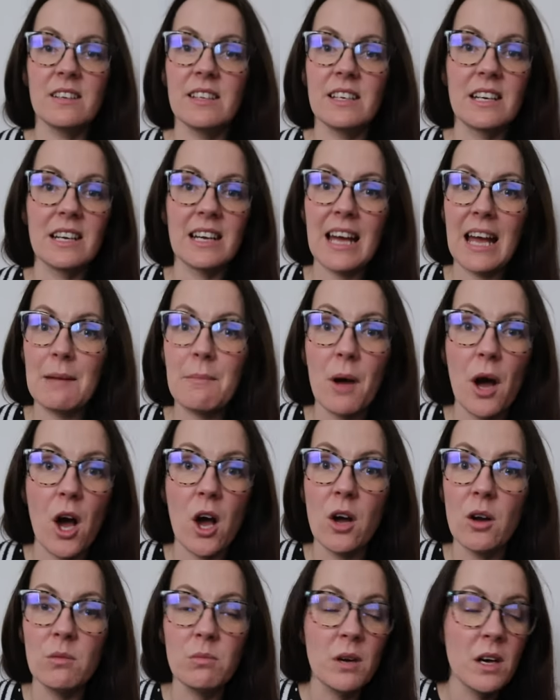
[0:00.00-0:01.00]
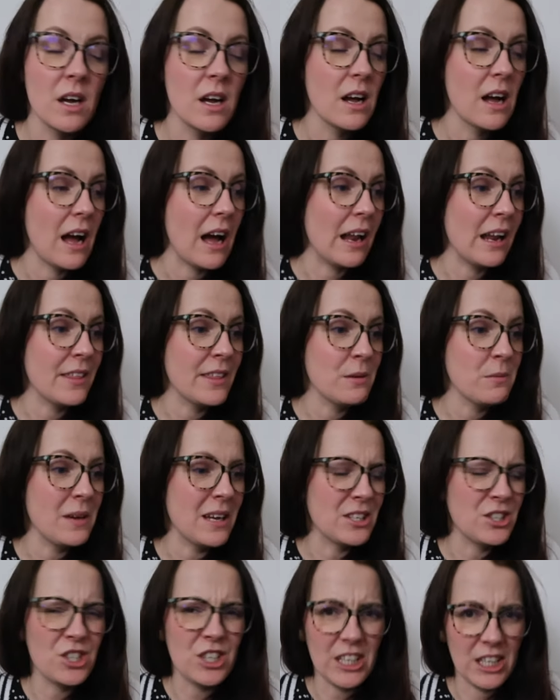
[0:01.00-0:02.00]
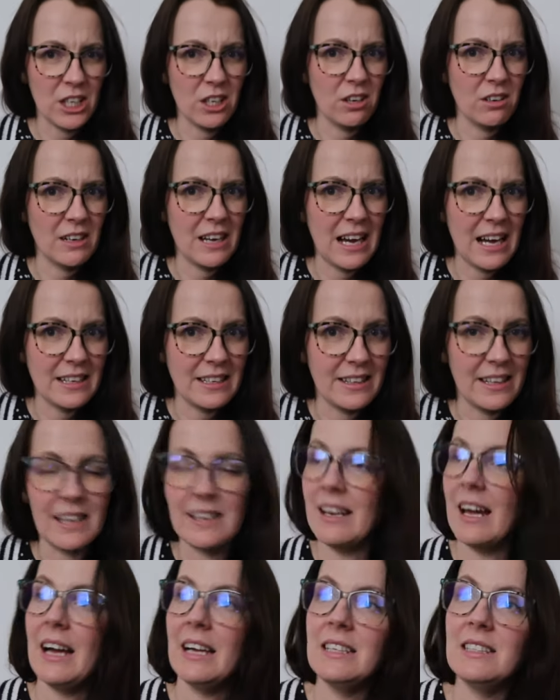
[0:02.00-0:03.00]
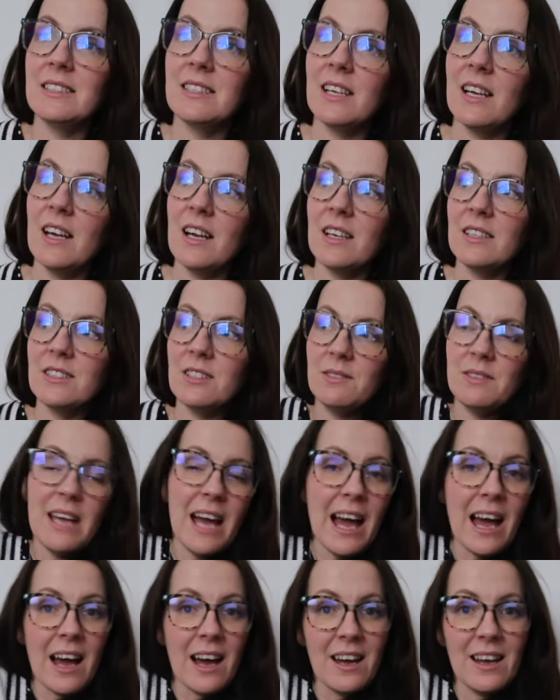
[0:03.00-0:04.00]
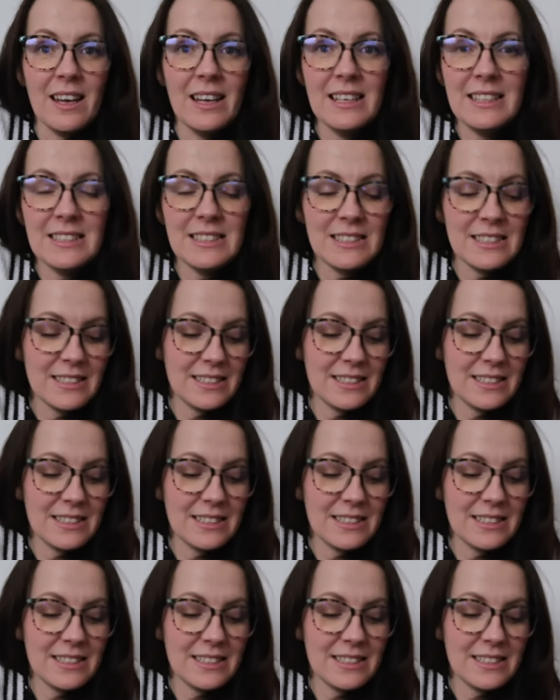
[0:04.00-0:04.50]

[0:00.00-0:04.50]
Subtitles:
And then I came home, and I think we had chili con carne that night. So yeah, I